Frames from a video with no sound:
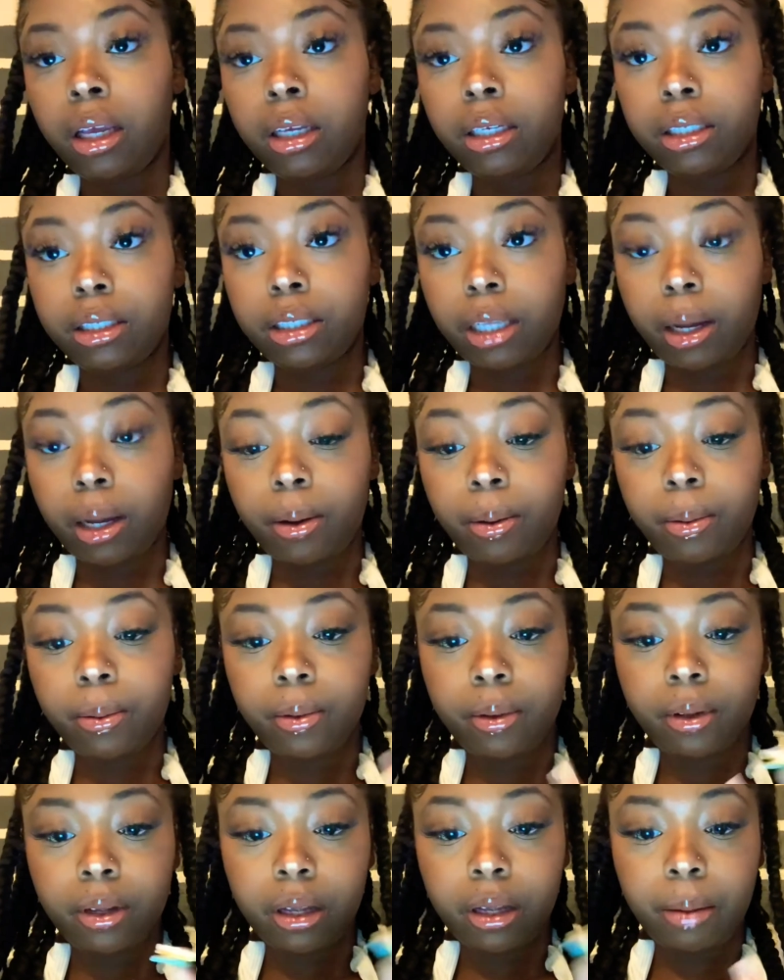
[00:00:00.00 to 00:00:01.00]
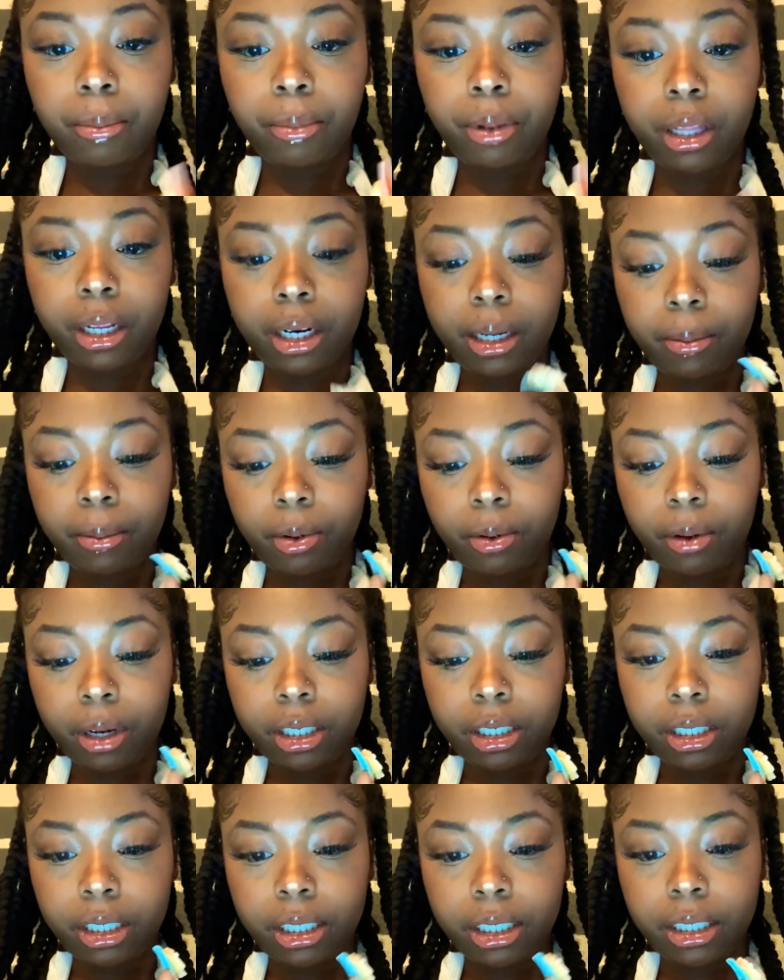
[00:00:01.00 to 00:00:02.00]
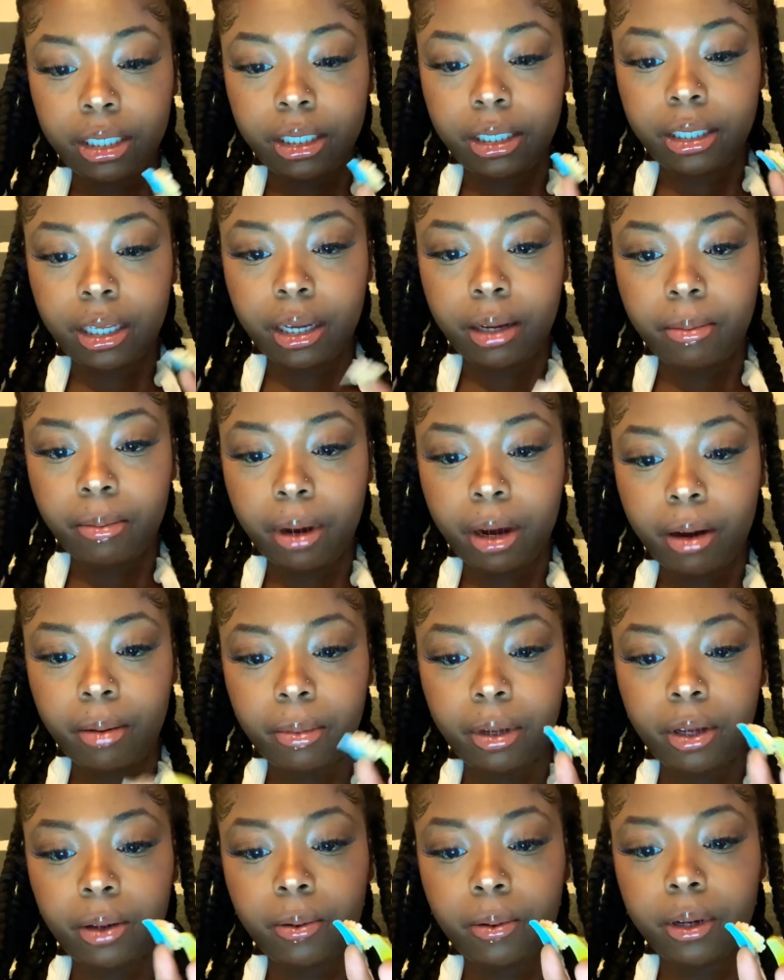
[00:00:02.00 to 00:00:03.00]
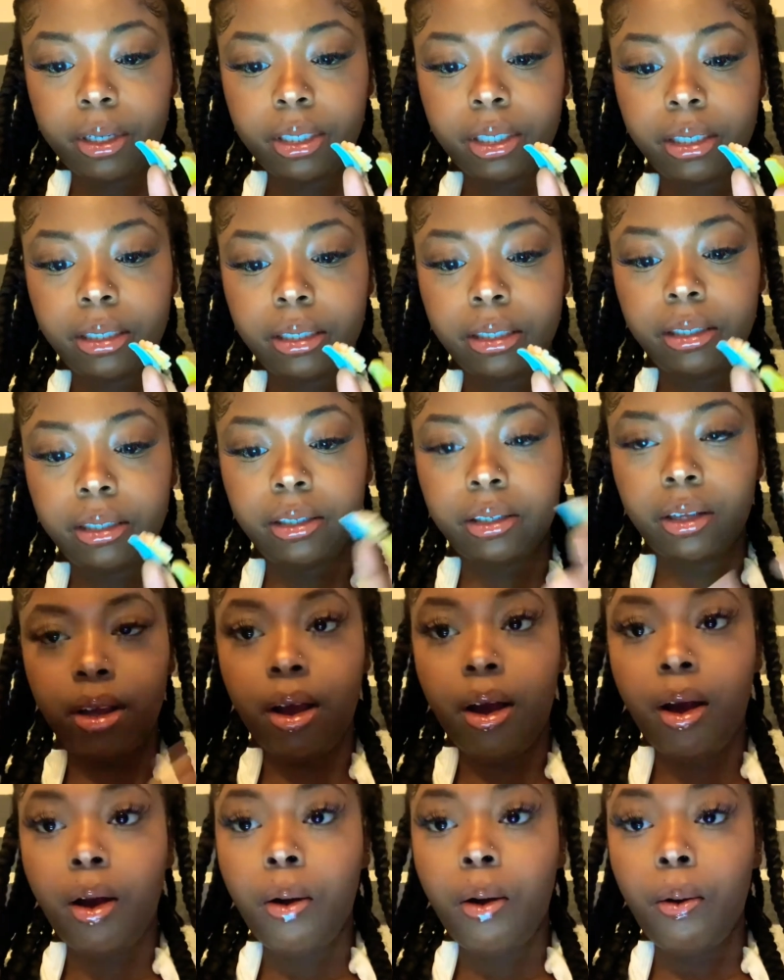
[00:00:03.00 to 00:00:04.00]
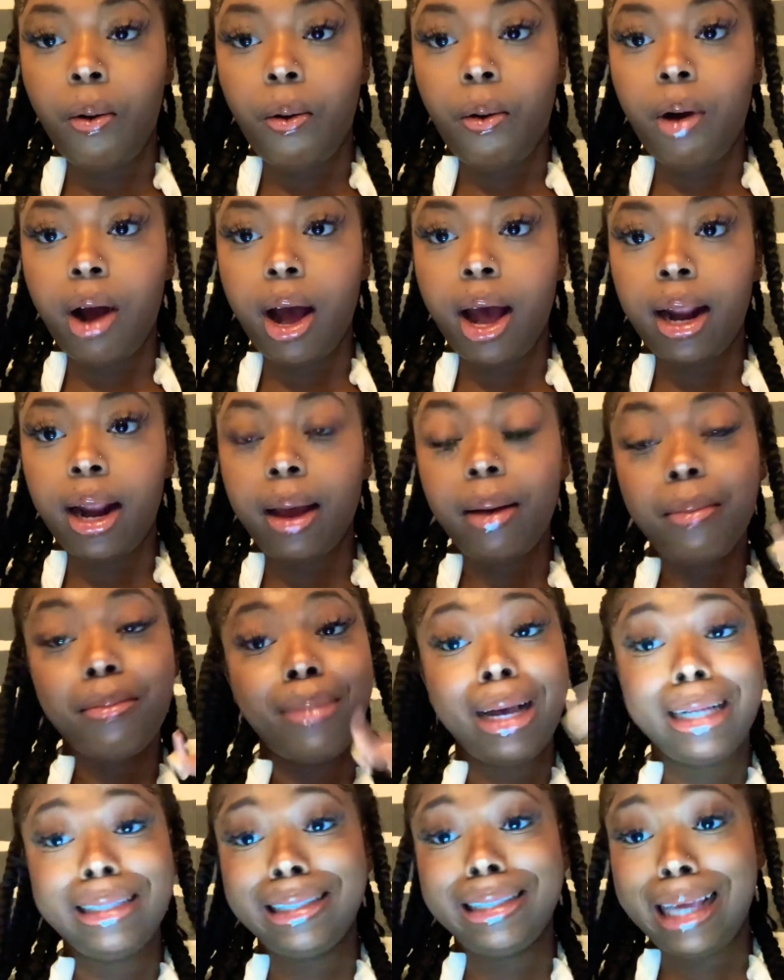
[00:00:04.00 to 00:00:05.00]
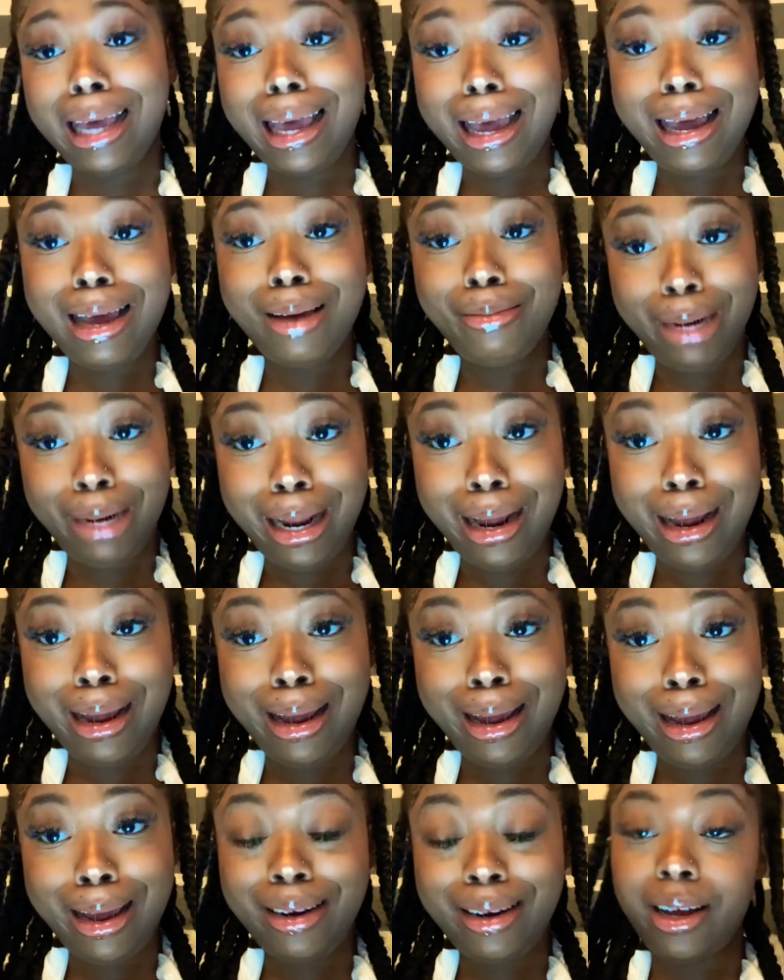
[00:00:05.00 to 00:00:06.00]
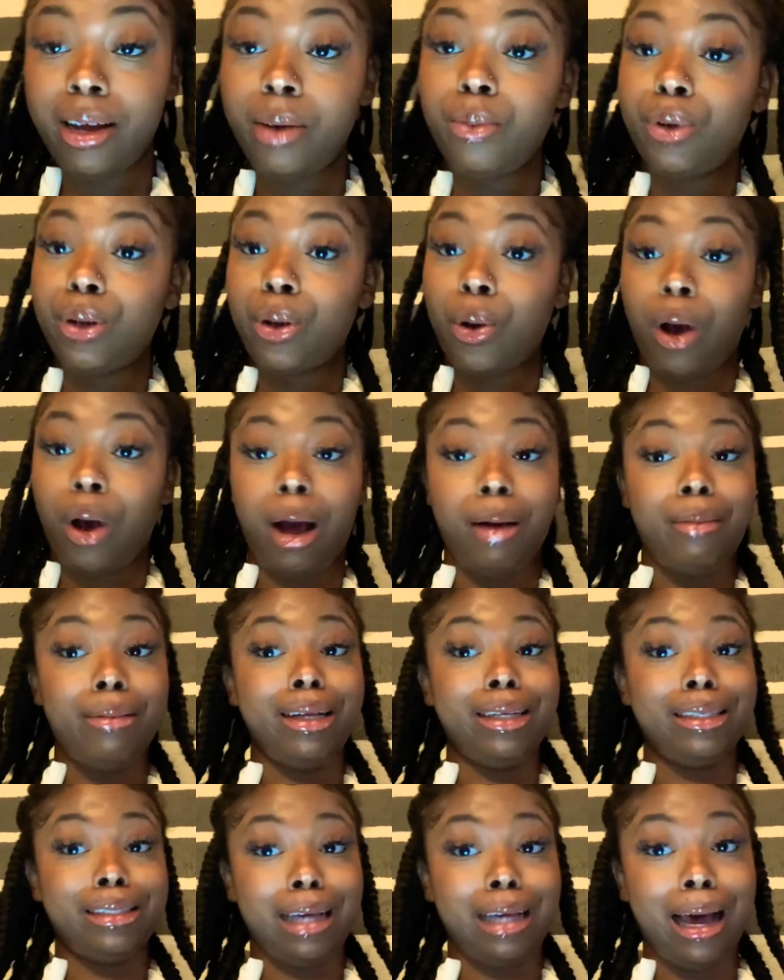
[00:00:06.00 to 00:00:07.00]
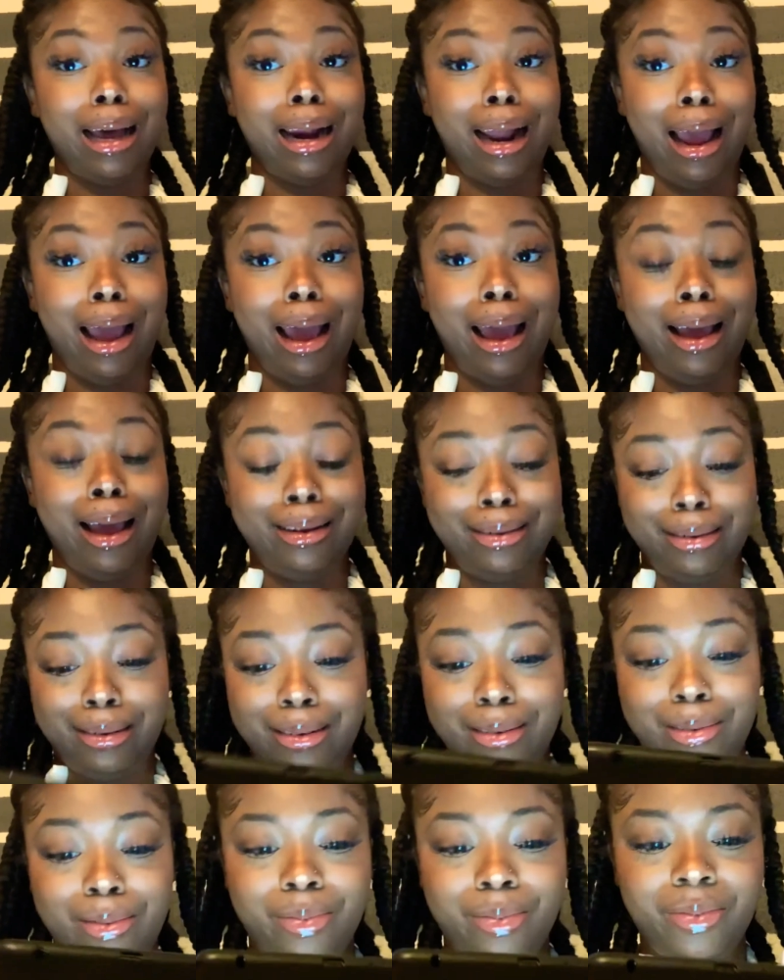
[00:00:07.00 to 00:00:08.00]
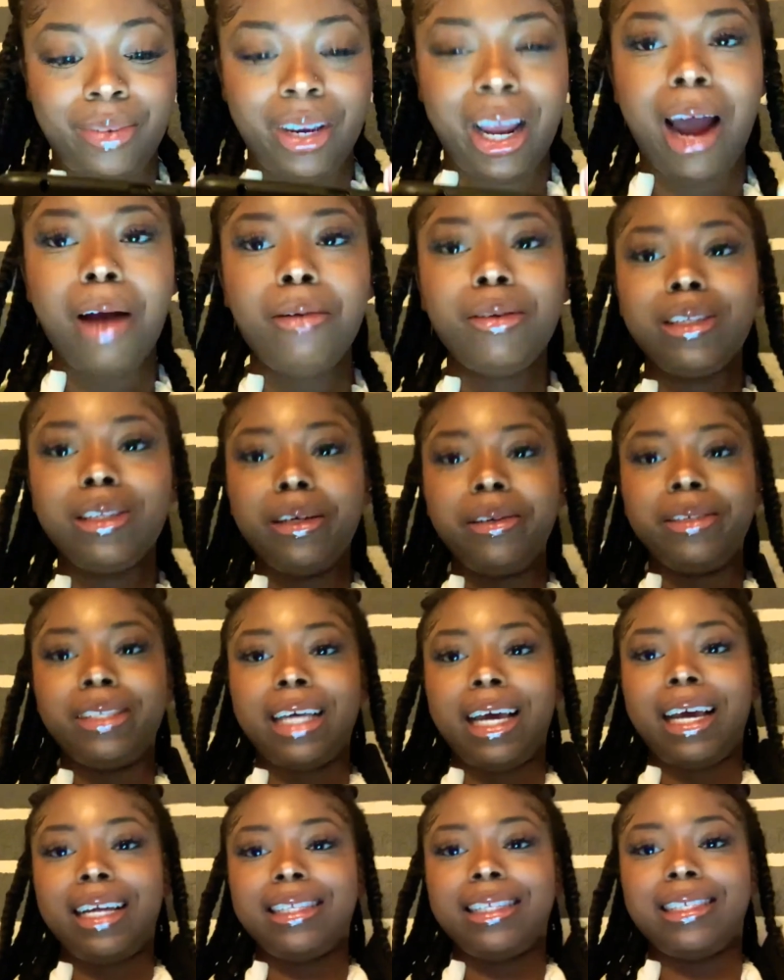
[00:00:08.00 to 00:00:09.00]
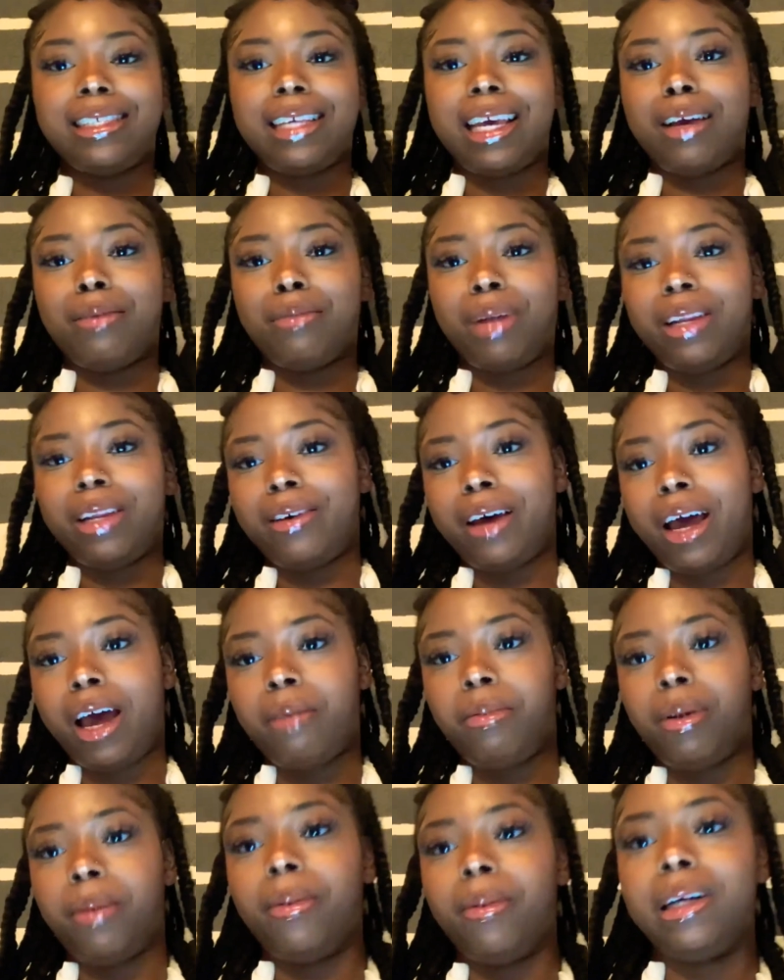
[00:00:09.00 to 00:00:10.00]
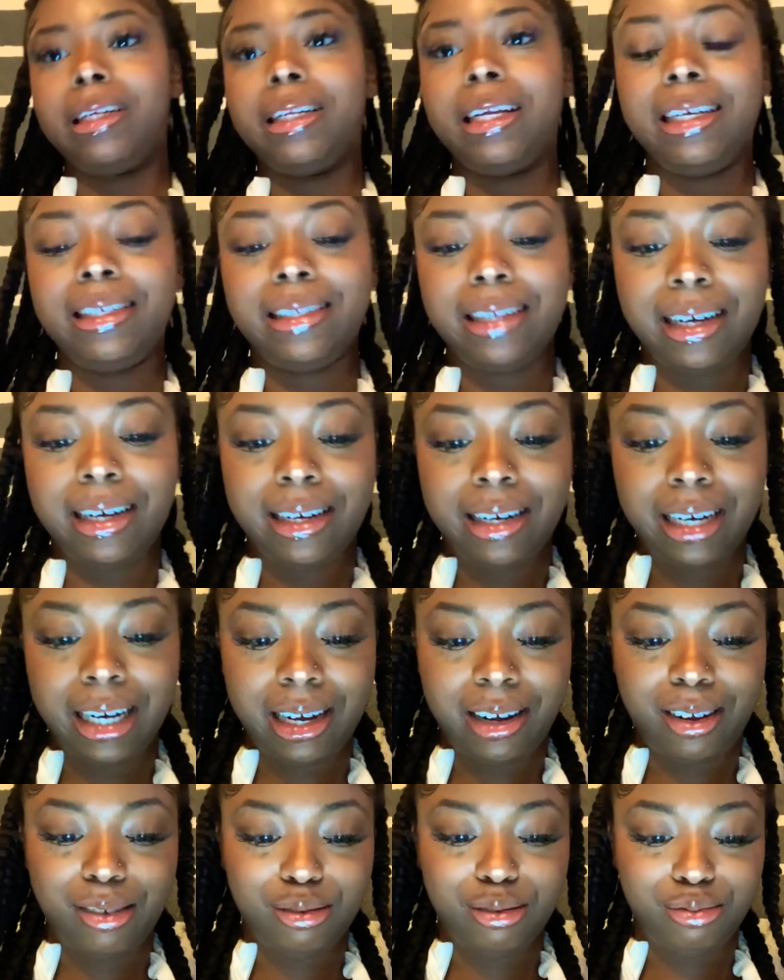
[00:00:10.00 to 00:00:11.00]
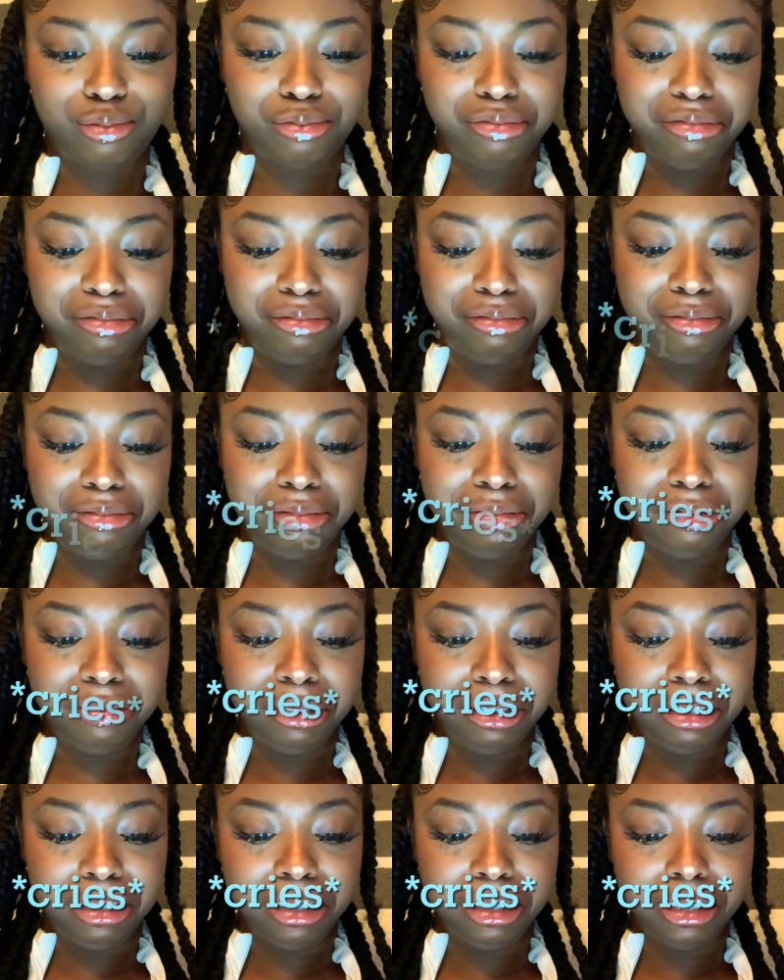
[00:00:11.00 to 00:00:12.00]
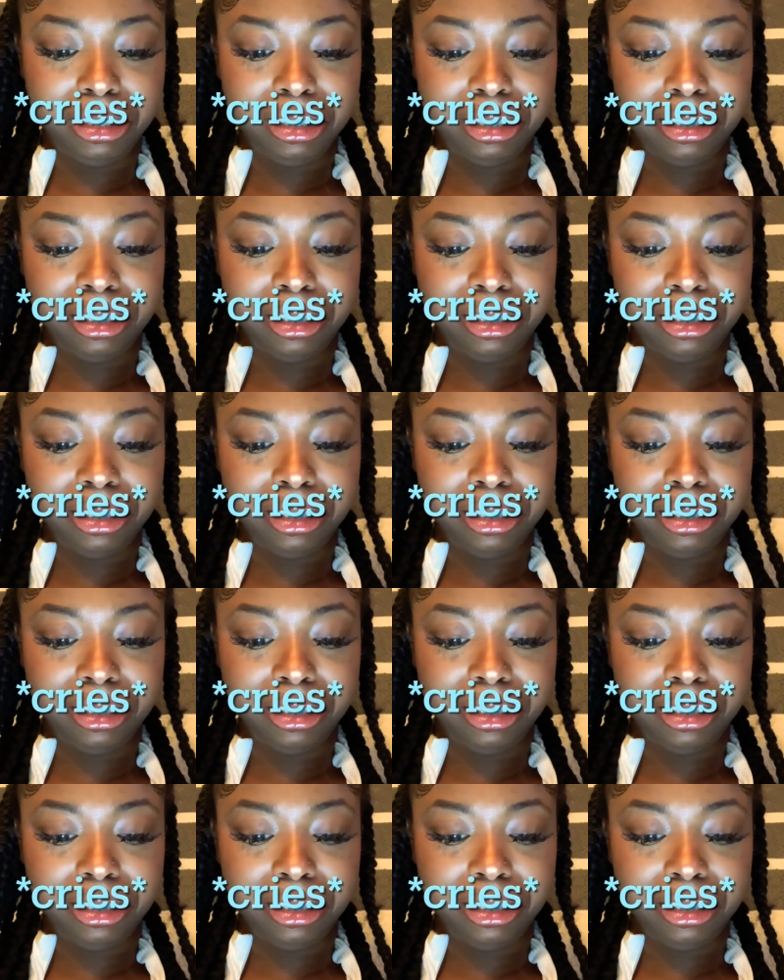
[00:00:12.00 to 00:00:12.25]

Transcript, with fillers: So, pulling up questions, about me questions, on my tablet, and we're gonna hop into that. I was so sad to take my little happy birthday sign down. Mm.